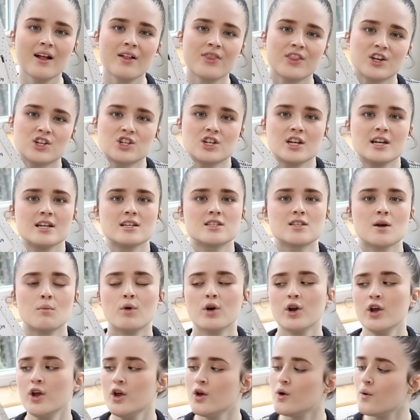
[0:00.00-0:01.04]
that she is
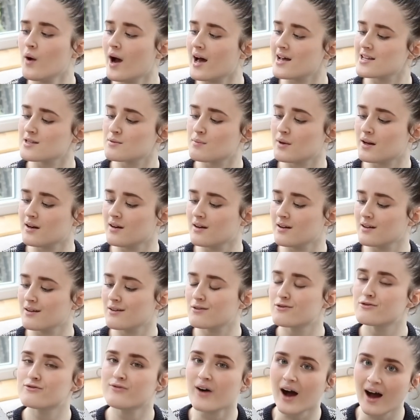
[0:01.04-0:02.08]
someone who has been
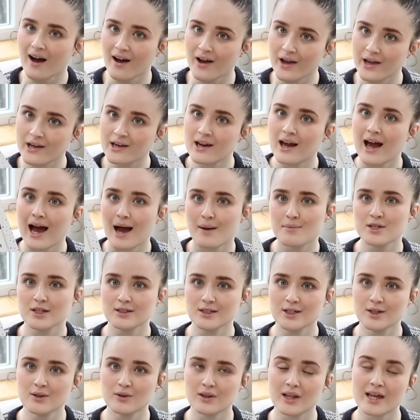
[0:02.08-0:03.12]
fine,
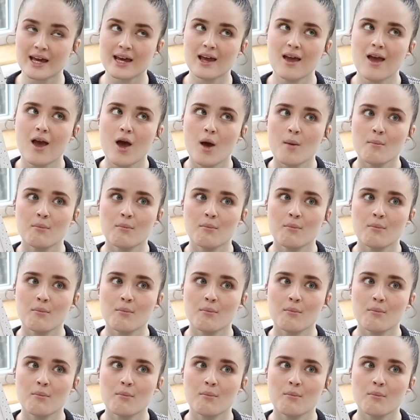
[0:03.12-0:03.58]
absolutely,